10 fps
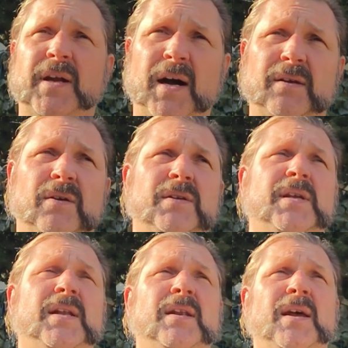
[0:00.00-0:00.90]
colors
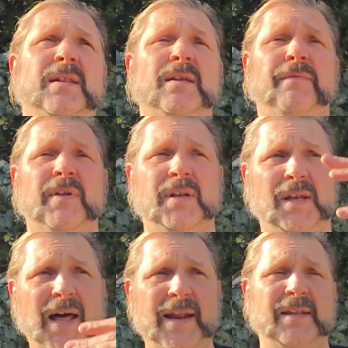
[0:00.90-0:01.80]
and different
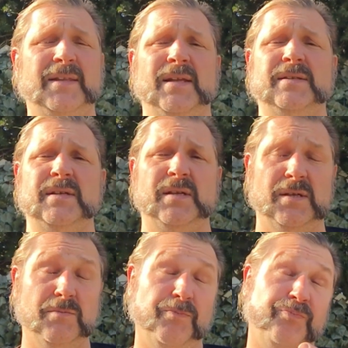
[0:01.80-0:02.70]
light
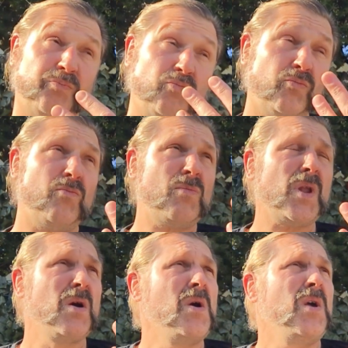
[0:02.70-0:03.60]
intensities.
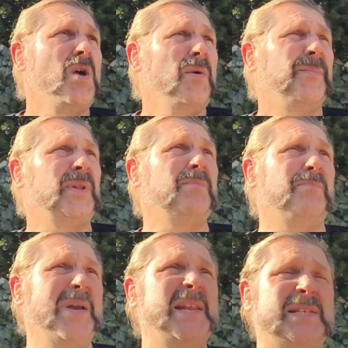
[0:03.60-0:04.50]
But
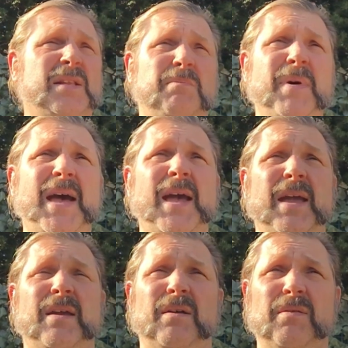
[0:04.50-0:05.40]
be it as it
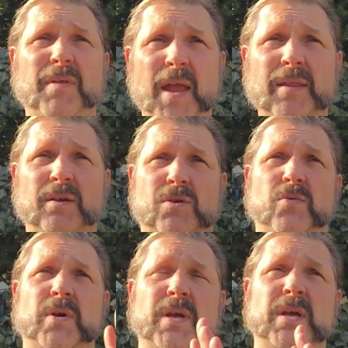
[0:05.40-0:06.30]
may, the
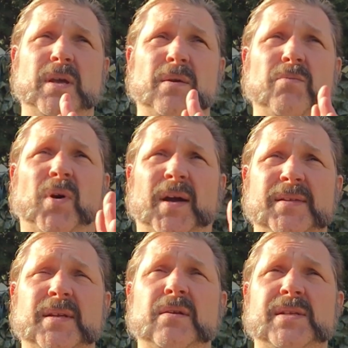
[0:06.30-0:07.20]
industry
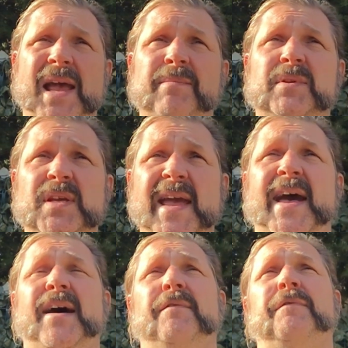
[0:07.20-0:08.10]
considers
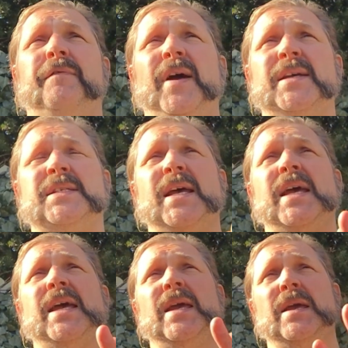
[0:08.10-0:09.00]
MTF as
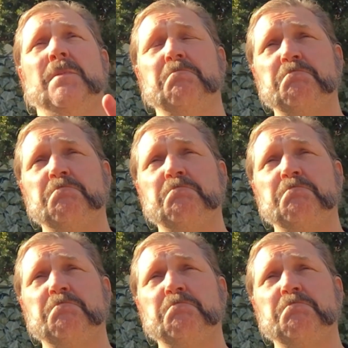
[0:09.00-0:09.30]
a